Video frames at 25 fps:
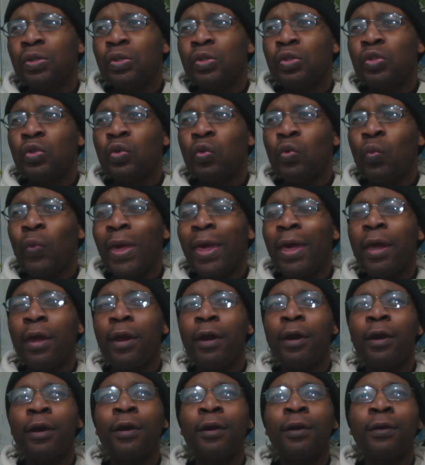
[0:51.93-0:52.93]
to
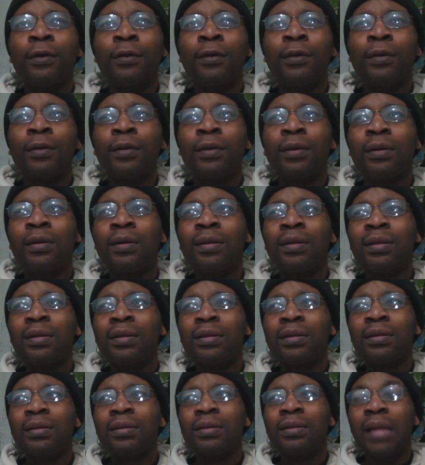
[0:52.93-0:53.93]
where
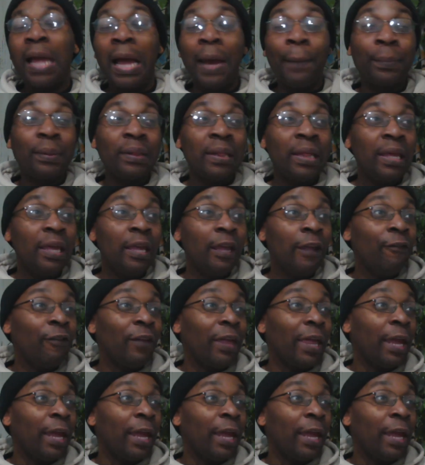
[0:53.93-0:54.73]
I believe